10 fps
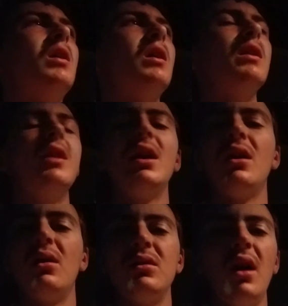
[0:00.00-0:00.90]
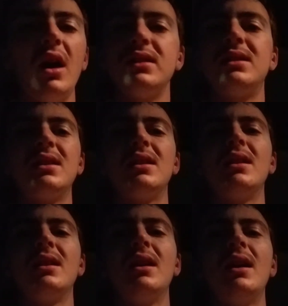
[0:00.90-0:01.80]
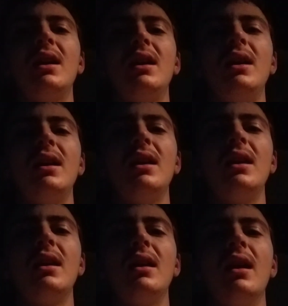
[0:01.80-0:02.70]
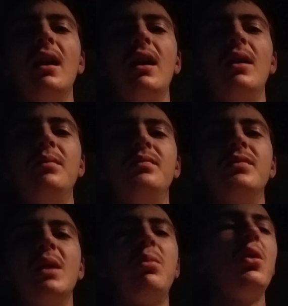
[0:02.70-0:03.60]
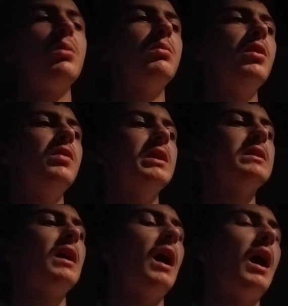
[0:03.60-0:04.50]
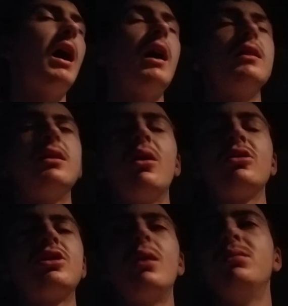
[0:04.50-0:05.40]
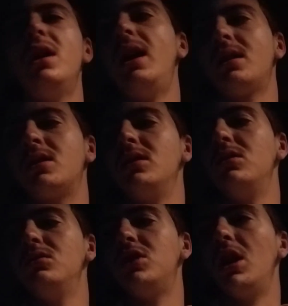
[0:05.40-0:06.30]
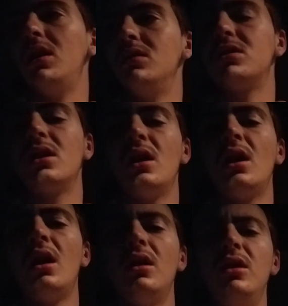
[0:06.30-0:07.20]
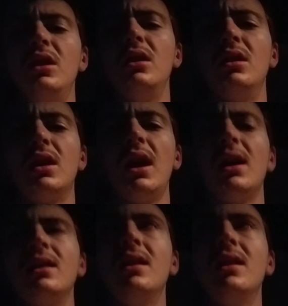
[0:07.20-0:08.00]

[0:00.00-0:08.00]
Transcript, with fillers: They are not um, important movies. Uh, there are some that actually do change the canon